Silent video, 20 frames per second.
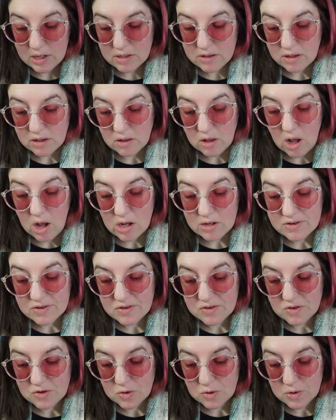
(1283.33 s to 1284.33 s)
The Lost
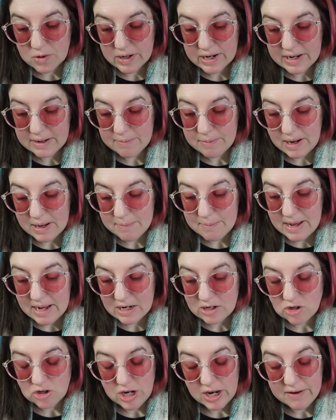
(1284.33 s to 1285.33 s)
Story by
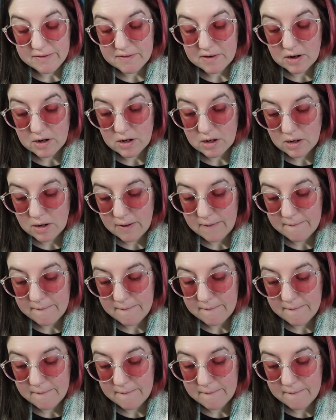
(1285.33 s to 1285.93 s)
Meg Schaefer.